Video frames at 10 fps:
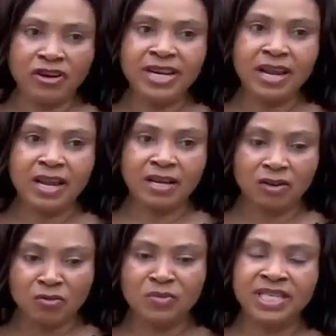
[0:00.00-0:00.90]
Other
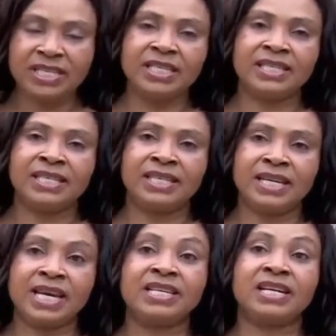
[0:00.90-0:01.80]
communities in
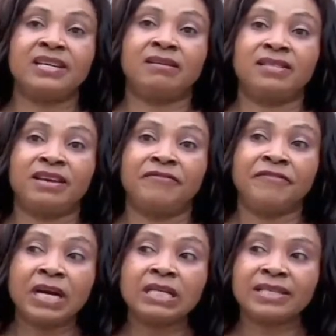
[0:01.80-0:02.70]
the Niger Delta
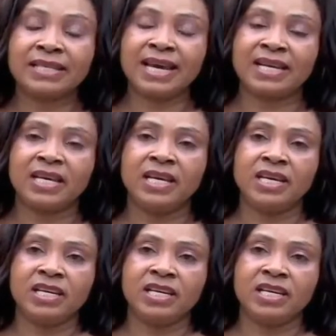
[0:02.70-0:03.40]
felt that